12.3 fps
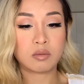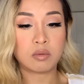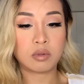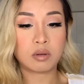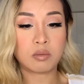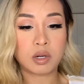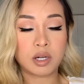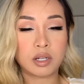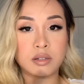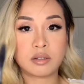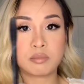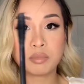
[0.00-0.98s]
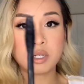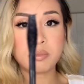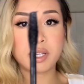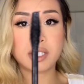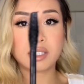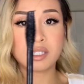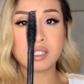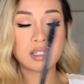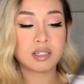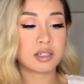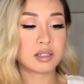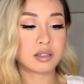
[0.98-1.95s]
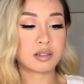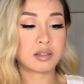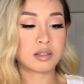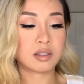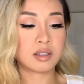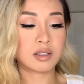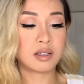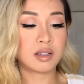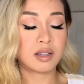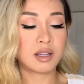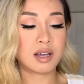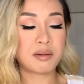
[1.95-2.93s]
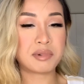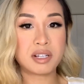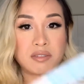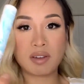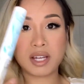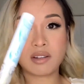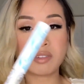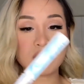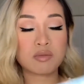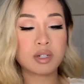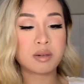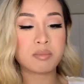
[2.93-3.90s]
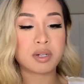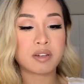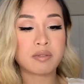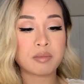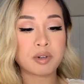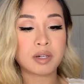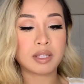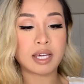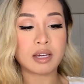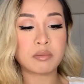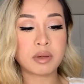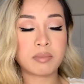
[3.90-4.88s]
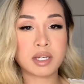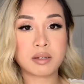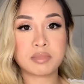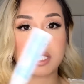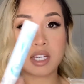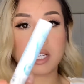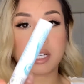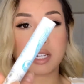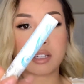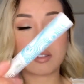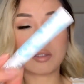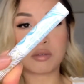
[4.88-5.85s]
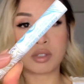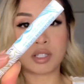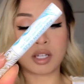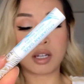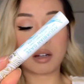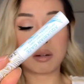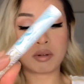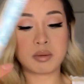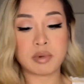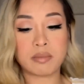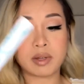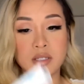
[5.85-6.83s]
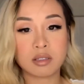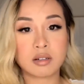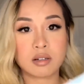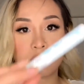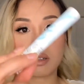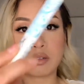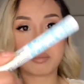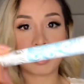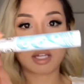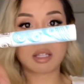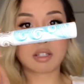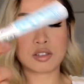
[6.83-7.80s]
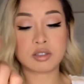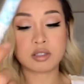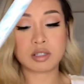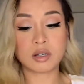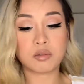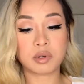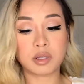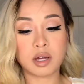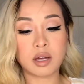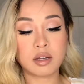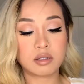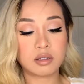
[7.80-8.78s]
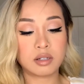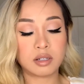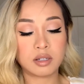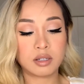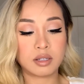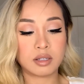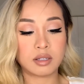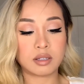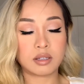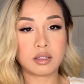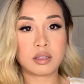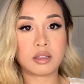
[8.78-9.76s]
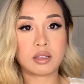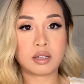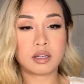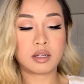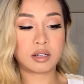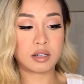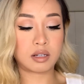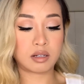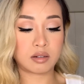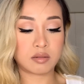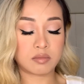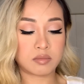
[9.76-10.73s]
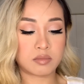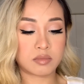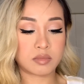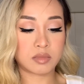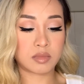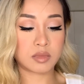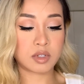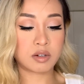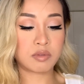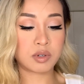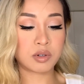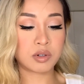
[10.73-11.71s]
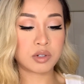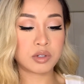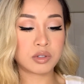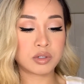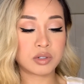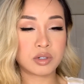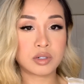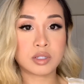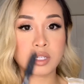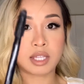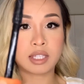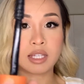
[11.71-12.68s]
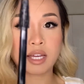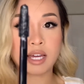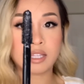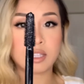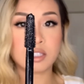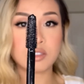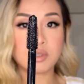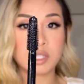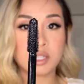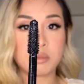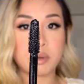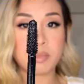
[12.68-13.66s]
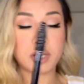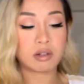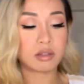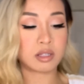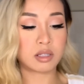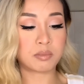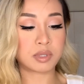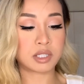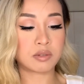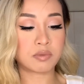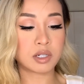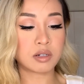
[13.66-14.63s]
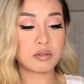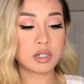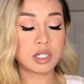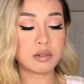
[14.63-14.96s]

the wand. Pretty basic. I'm not a fan of this one, but if I'm going light on my makeup day and I kind of don't really care about my mascara and my eyelashes, then I'll wear that. And then CoverGirl users. I think I like this one a little bit better than the Pacifica one